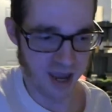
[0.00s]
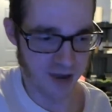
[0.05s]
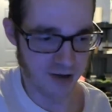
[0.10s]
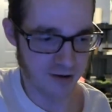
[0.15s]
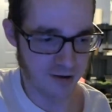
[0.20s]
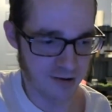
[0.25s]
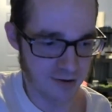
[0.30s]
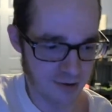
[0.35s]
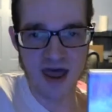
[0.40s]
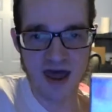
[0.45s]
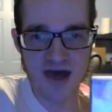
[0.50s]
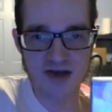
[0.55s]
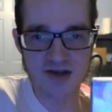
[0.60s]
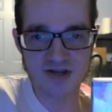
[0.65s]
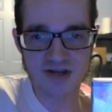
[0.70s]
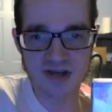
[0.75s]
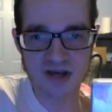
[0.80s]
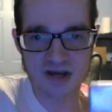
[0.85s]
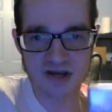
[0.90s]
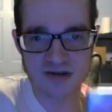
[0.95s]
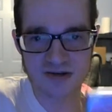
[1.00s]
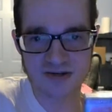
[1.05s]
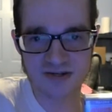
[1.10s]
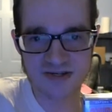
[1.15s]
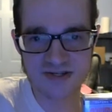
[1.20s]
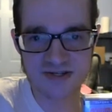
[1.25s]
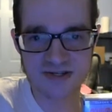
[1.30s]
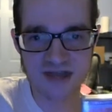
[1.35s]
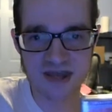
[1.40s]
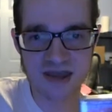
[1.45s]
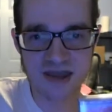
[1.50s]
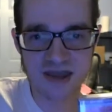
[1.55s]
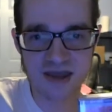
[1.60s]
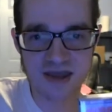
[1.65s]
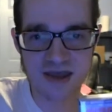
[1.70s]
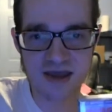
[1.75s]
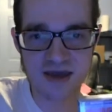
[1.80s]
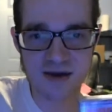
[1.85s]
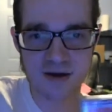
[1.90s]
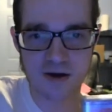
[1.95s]
And as you can
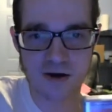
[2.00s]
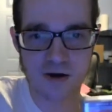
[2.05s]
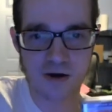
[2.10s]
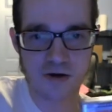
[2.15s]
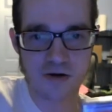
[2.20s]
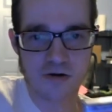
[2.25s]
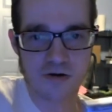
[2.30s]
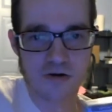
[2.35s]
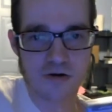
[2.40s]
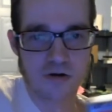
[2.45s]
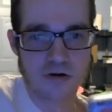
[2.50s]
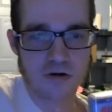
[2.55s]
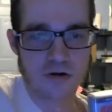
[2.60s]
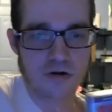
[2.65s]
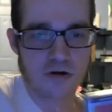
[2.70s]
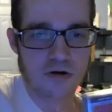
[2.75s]
see here,